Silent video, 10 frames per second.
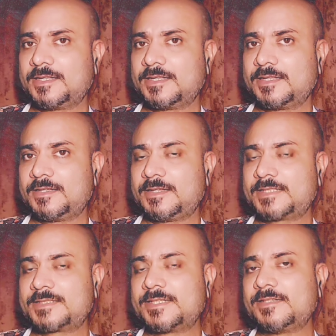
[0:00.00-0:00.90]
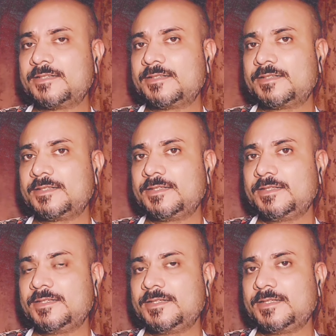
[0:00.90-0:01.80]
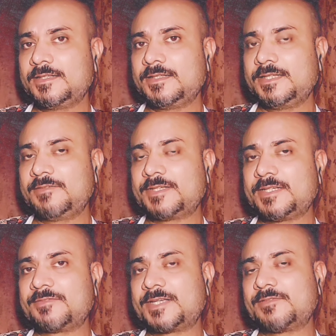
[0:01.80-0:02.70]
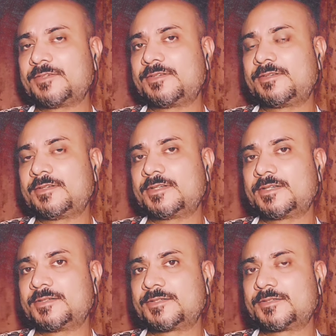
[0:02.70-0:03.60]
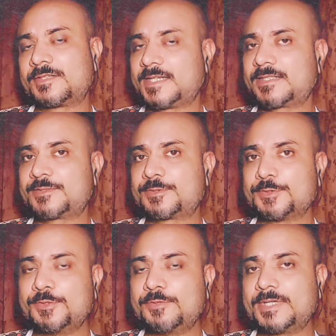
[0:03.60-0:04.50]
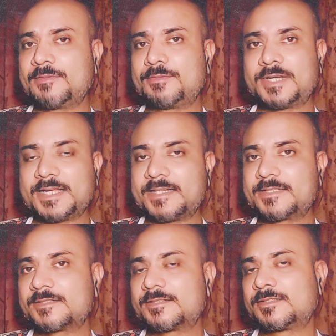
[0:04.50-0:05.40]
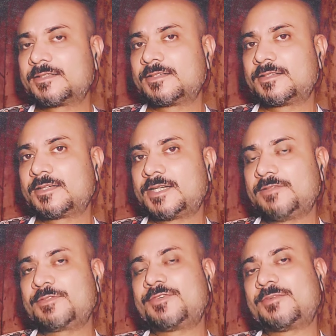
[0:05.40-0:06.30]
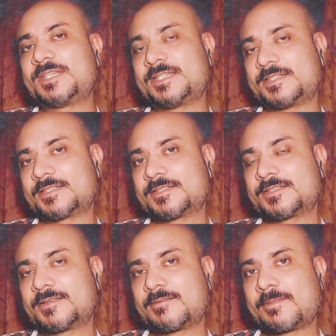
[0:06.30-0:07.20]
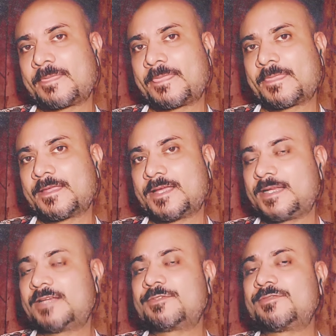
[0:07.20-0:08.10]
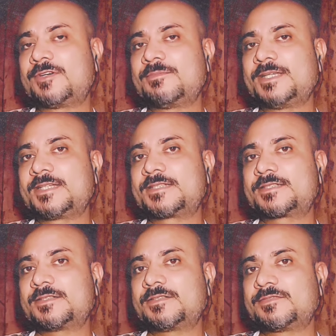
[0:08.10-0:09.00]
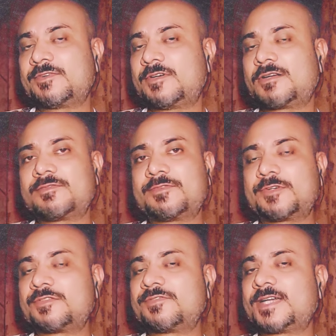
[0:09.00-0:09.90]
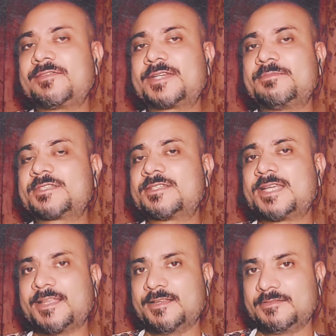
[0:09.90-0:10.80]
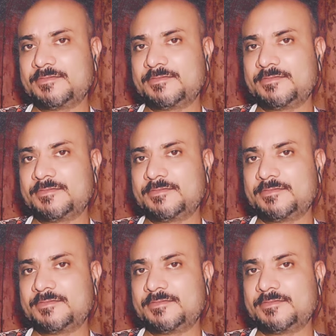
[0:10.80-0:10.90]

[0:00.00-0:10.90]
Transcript: As in, even if I would take soup and bread, I would vomit it. And I would vomit for 4 to 5 times a day.